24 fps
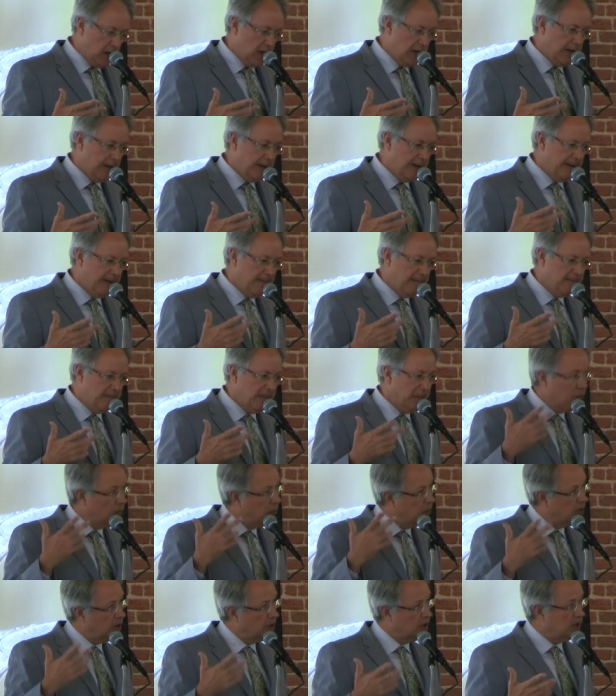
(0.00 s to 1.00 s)

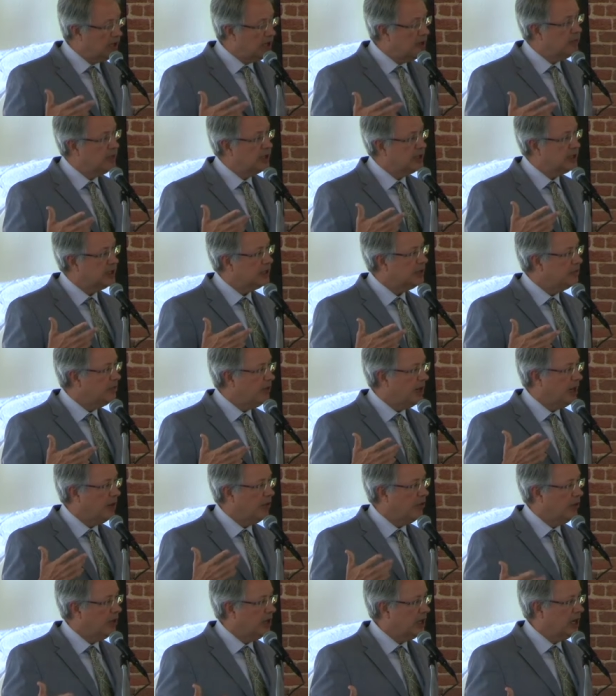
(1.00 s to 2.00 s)
We're limited
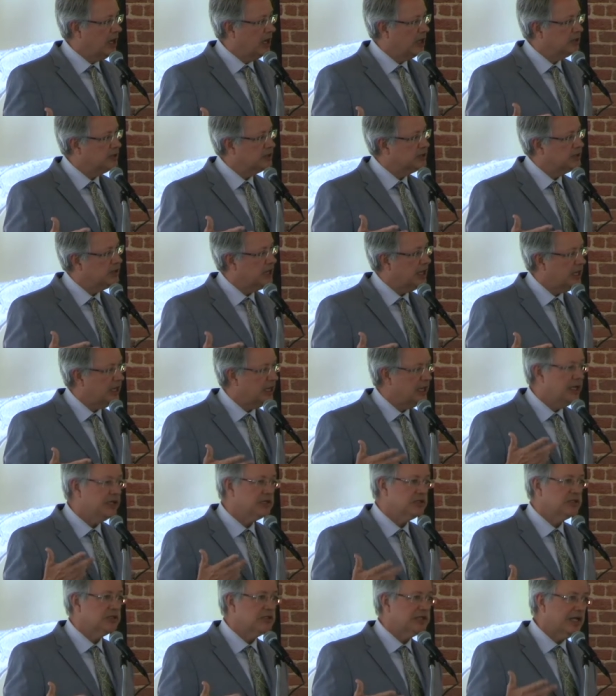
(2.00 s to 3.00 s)
by what our state
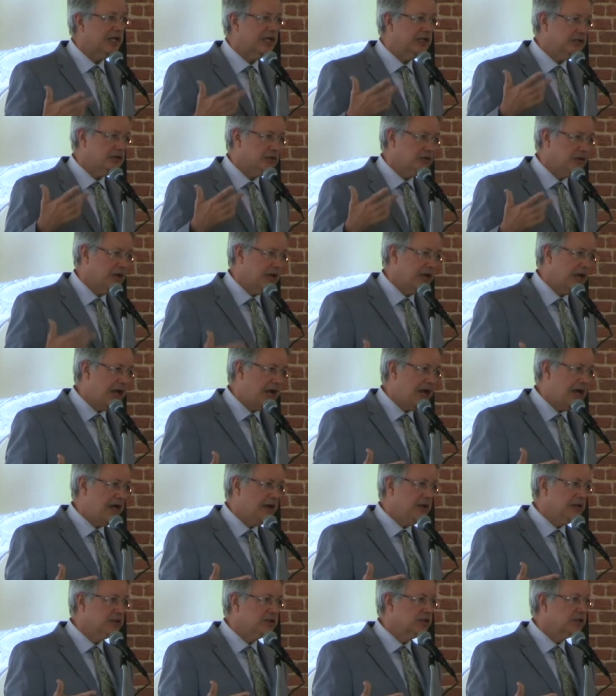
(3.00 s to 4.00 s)
legislature
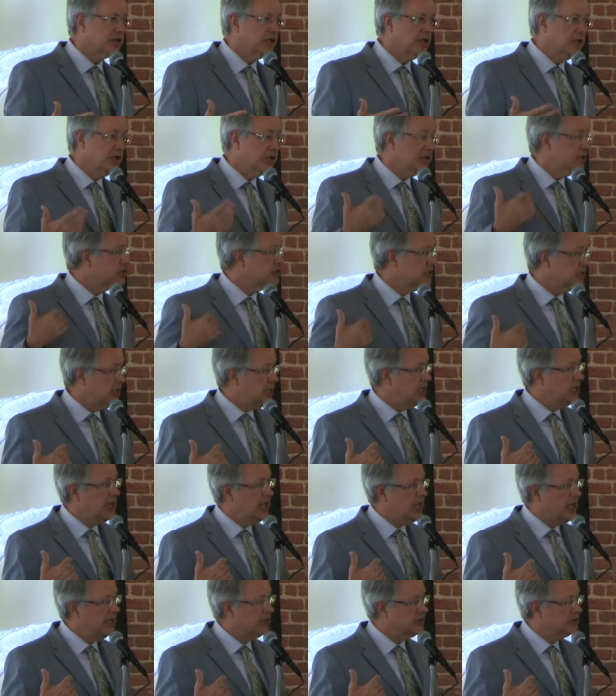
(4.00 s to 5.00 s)
allows. The
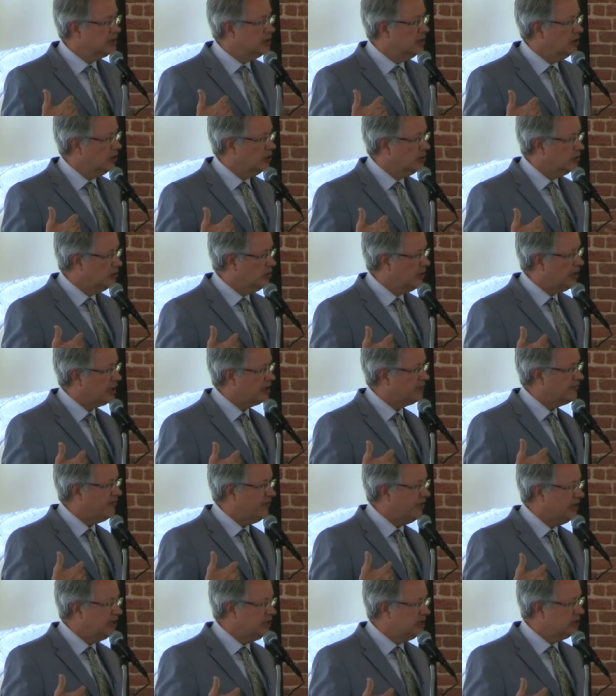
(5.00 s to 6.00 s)
city has no direct
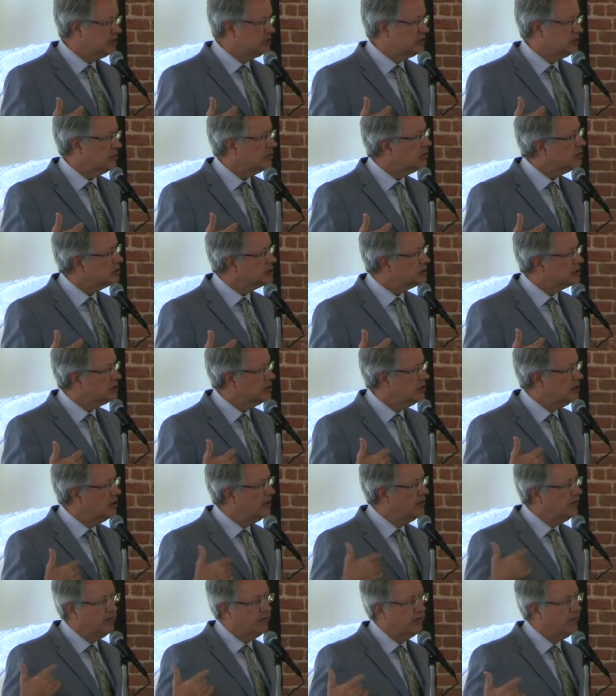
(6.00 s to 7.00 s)
funding source
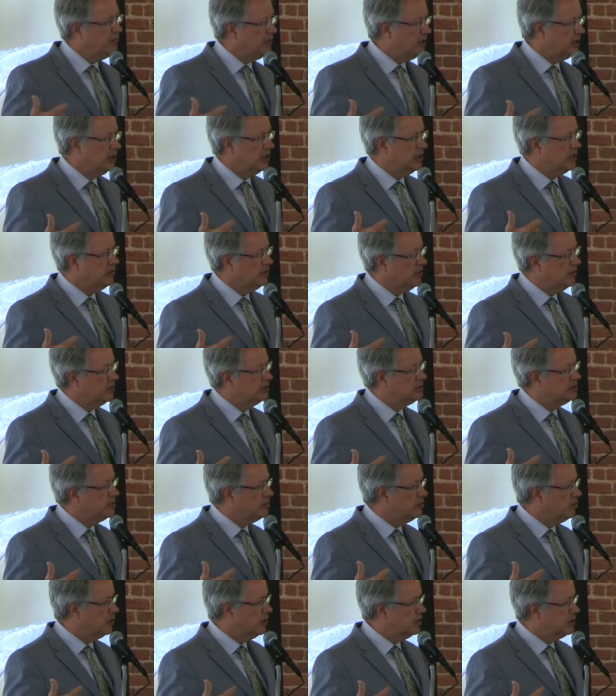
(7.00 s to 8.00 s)
for building roads
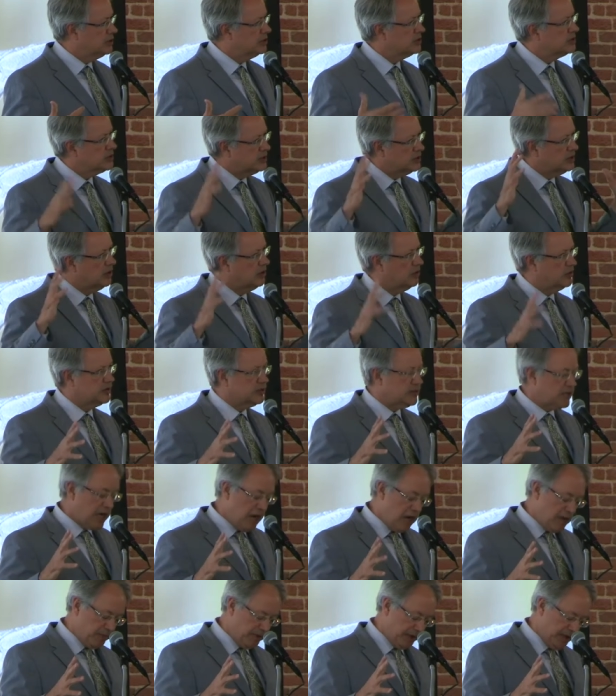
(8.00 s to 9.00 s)
and bridges, so it's a
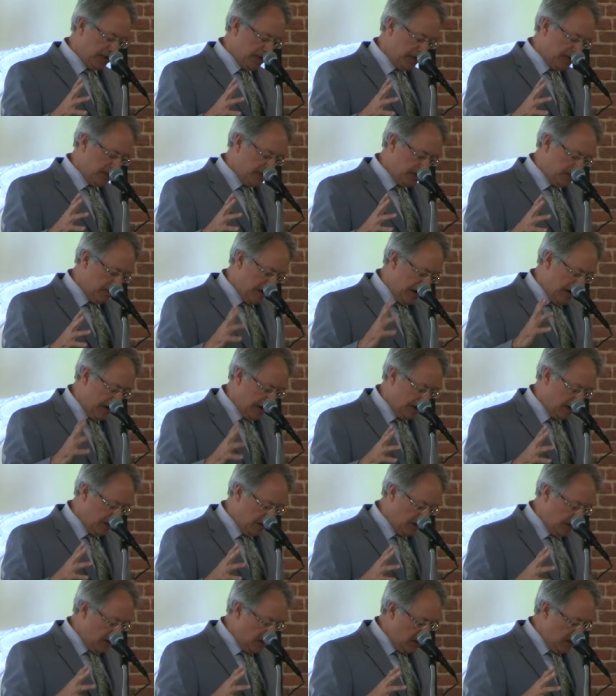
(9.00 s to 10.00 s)
complicated
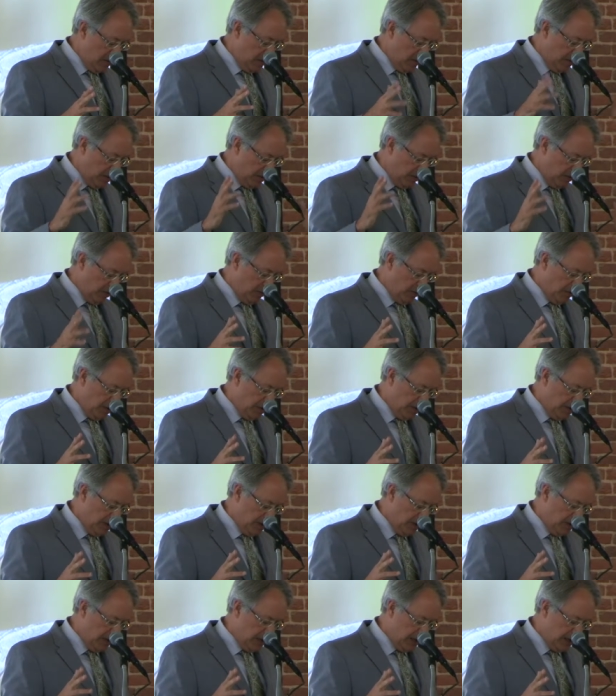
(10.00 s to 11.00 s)
matter, but we're
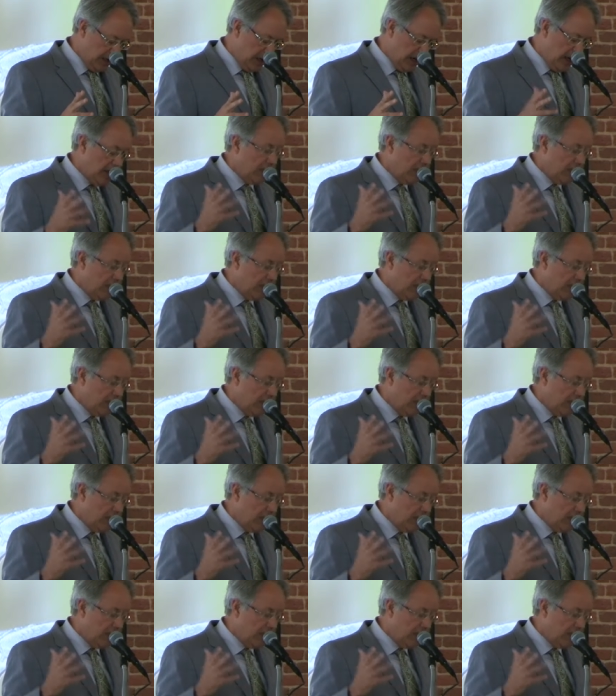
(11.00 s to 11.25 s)
working on it.